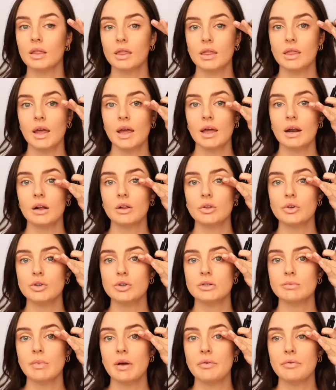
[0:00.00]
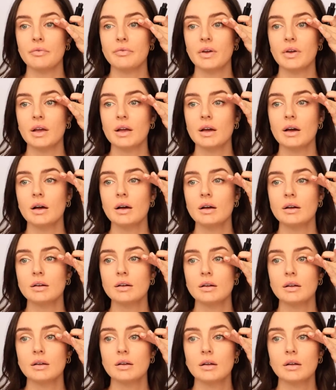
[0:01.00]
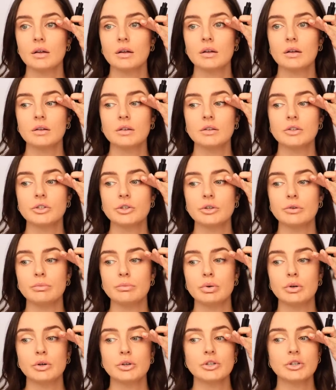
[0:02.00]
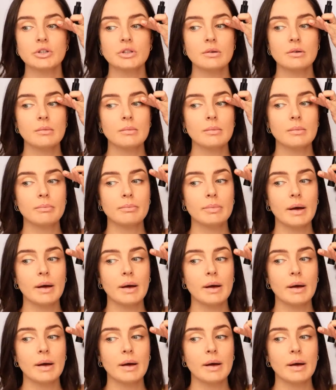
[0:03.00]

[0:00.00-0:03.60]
Then I'll use my finger to push them